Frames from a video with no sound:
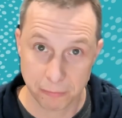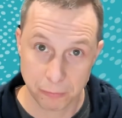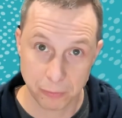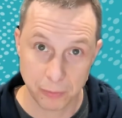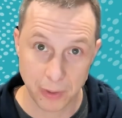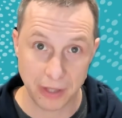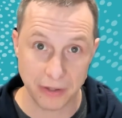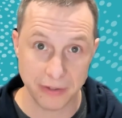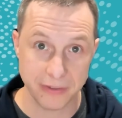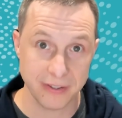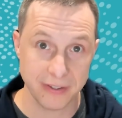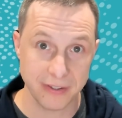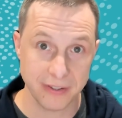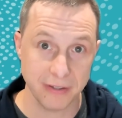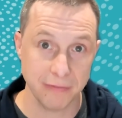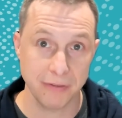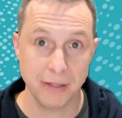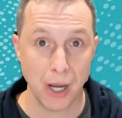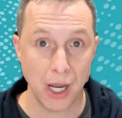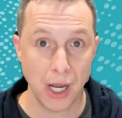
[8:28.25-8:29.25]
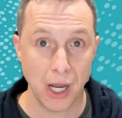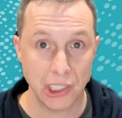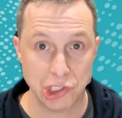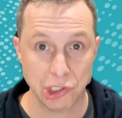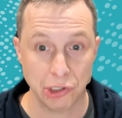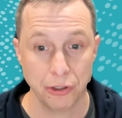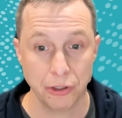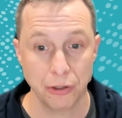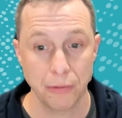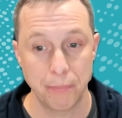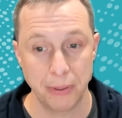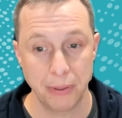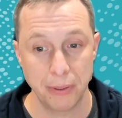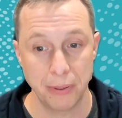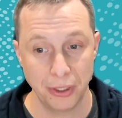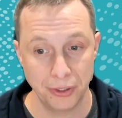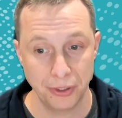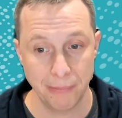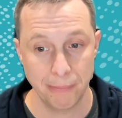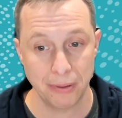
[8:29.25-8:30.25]
relatively modular
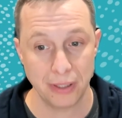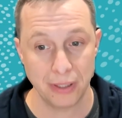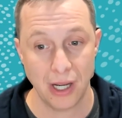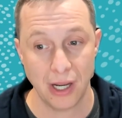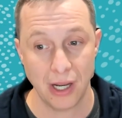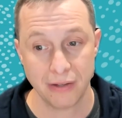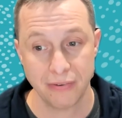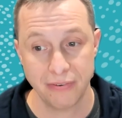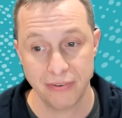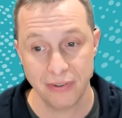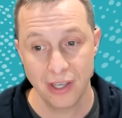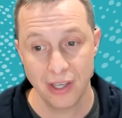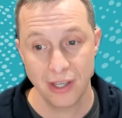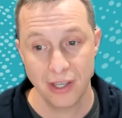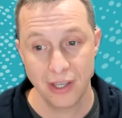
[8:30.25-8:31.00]
building blocks